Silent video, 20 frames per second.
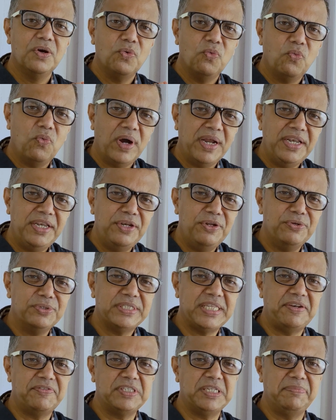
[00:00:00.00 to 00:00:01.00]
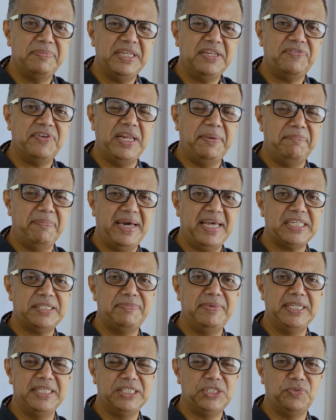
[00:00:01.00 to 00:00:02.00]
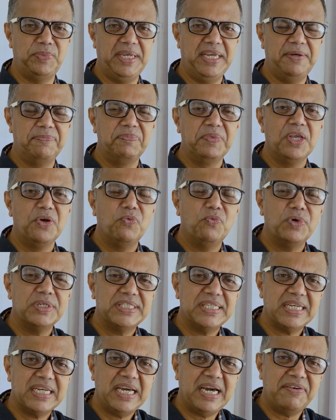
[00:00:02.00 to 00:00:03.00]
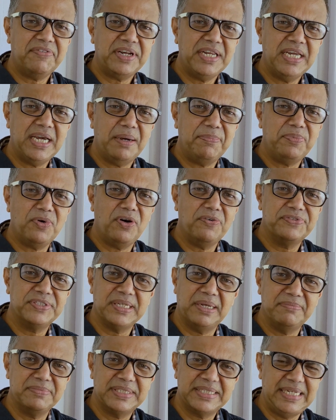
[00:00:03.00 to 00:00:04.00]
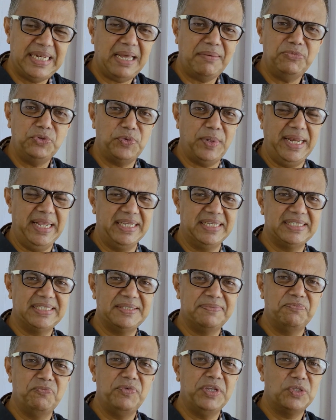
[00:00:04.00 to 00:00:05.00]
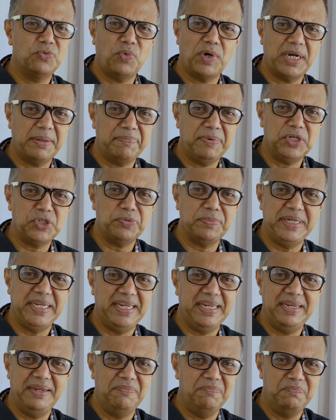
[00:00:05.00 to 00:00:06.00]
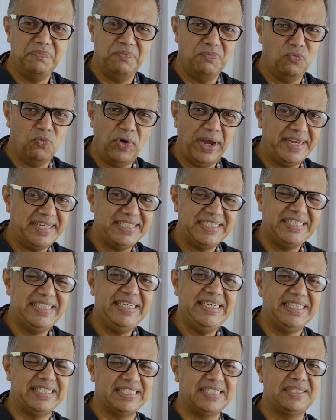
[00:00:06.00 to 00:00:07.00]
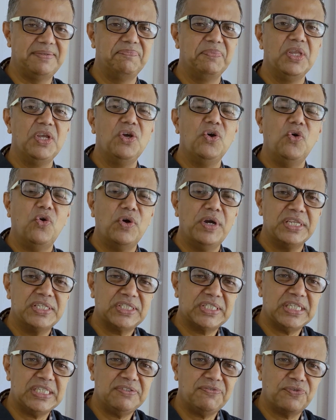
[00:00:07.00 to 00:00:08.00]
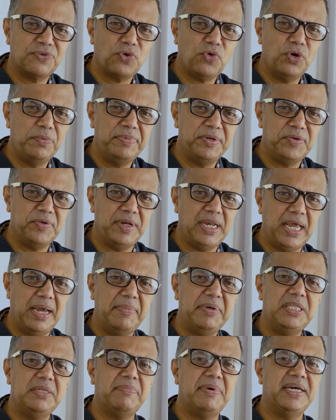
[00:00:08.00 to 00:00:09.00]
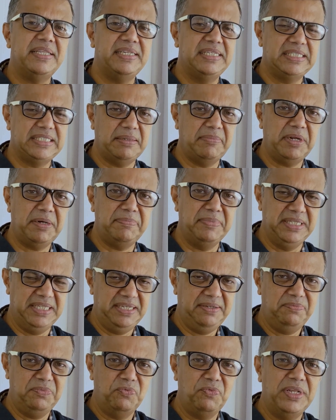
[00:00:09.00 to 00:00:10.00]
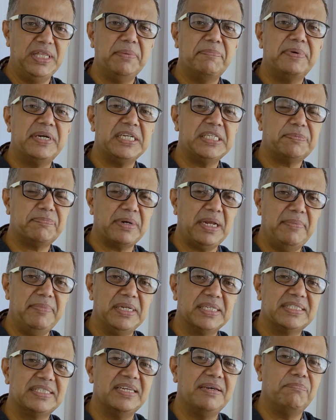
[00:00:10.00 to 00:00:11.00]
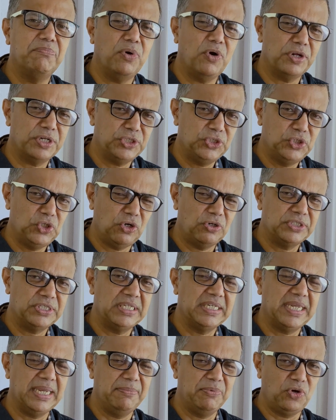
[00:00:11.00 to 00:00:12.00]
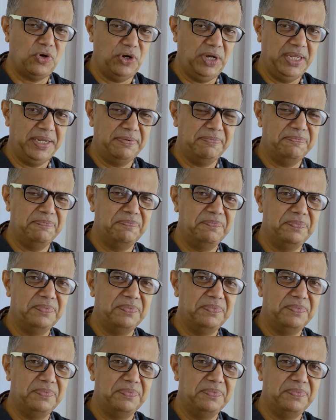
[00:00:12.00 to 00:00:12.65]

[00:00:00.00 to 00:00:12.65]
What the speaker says: One news that was a bit of an embarrassment this week was the covering up of some slum dwellings with what appeared to be white sheets on a stretch of road between Ahmedabad and Sabarmati when the British Prime Minister Boris Johnson came calling.